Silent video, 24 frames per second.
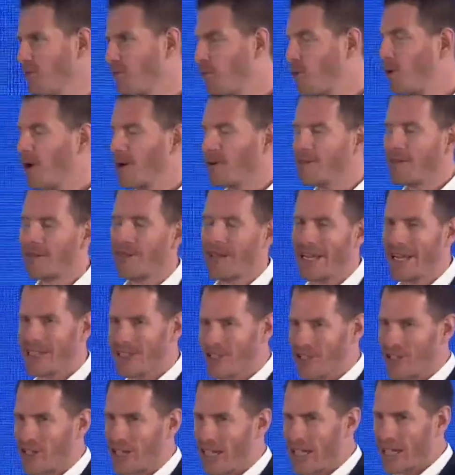400,000
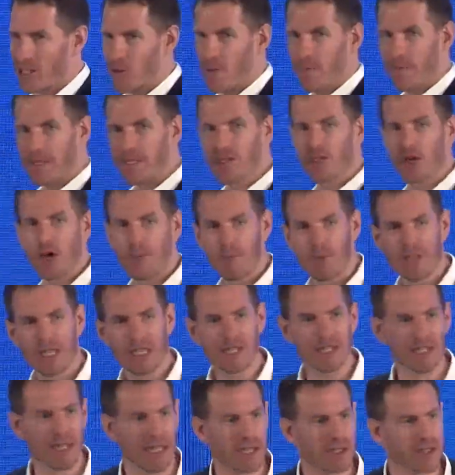years we've been top of the
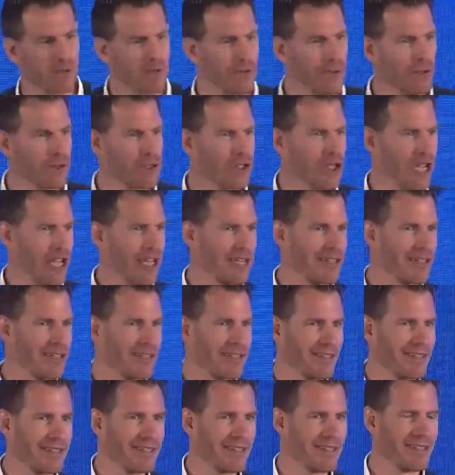intellectual food chain.
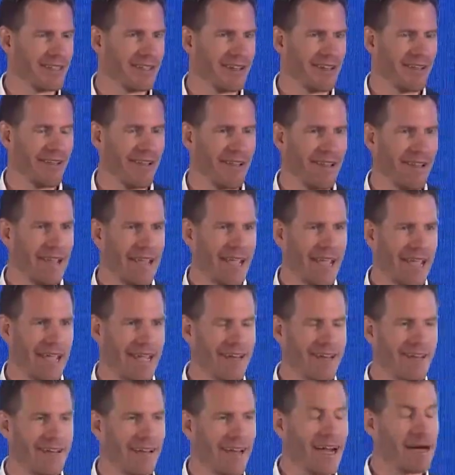
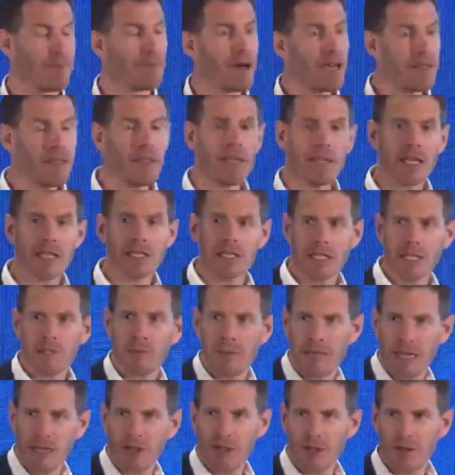And I think that's been
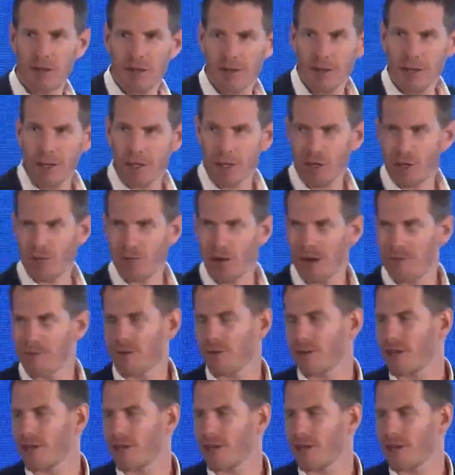a good run for